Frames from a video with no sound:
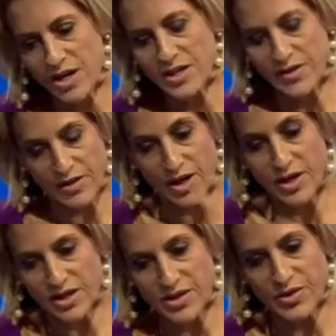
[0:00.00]
idea, the
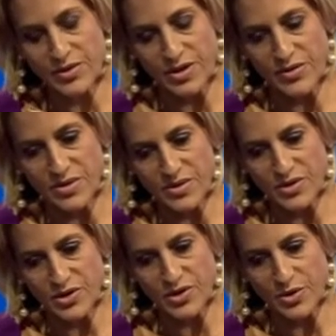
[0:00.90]
Guardian story that Chris
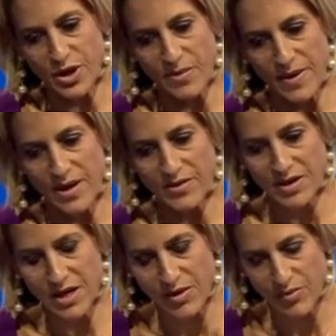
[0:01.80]
was just talking about,
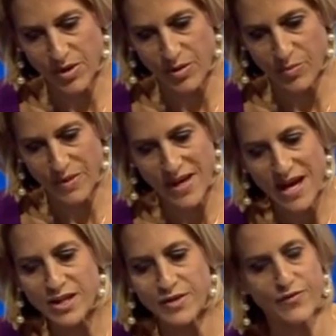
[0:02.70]
that it would be the
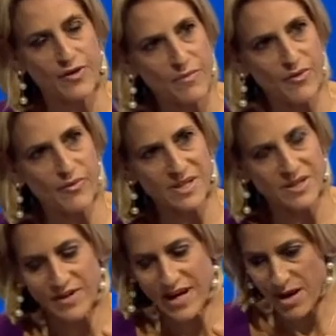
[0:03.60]
end of free movement
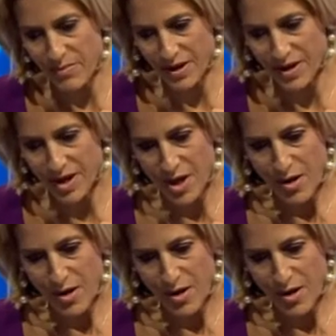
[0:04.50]
of labour